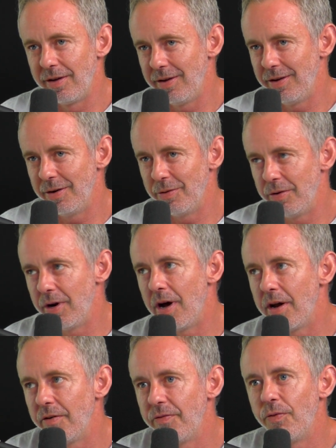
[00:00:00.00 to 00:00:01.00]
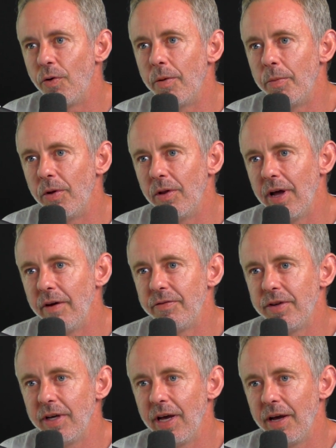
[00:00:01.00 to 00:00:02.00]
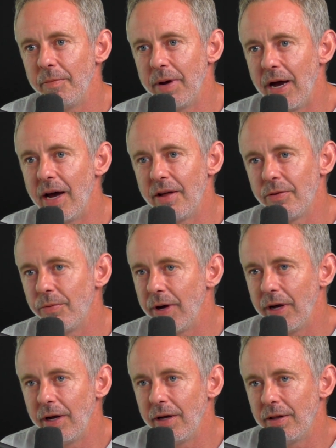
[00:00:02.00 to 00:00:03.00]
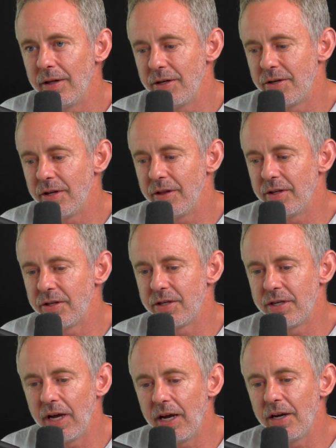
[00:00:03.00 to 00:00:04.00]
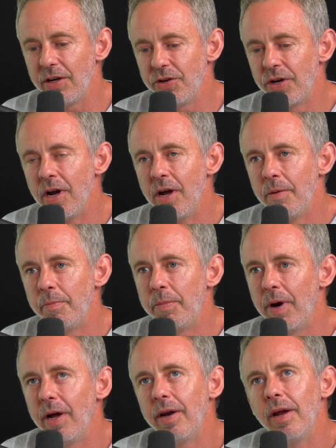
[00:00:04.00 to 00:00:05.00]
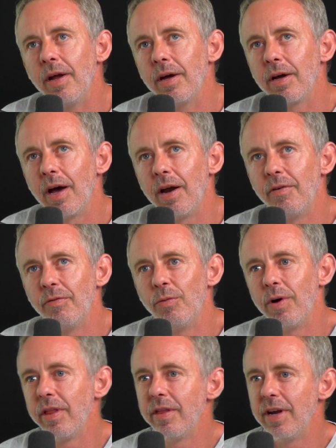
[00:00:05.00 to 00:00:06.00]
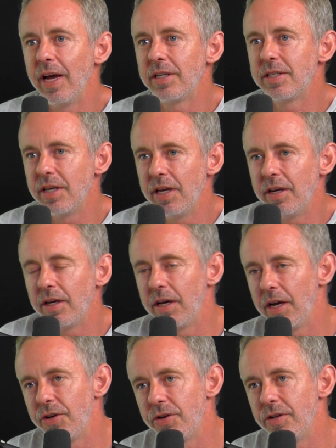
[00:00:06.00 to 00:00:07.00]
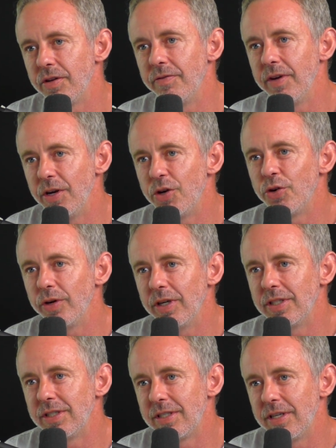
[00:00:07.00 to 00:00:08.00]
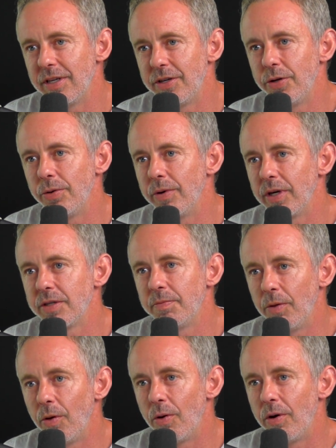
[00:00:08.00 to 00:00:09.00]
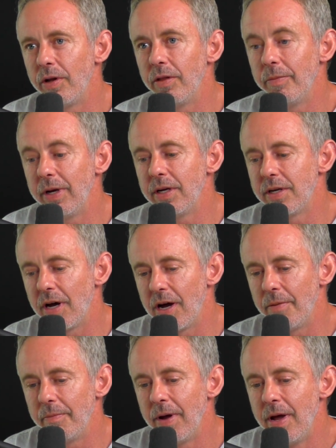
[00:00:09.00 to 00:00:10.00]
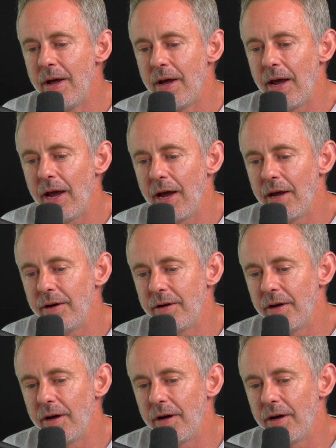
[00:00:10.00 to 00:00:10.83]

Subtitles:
a formal FDA pathway, at least at this stage, but kind of one of the next indications of interest to explore in the meantime. And